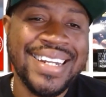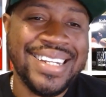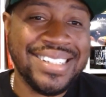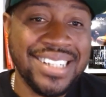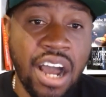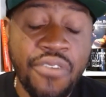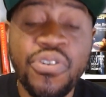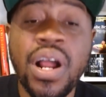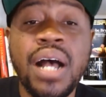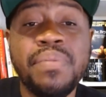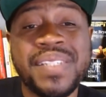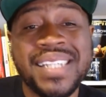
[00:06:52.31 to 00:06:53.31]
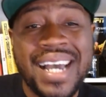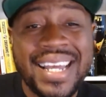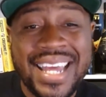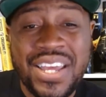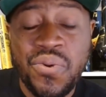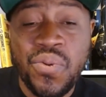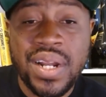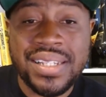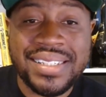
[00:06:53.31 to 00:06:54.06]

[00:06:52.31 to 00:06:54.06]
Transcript: Does he offer upside that you want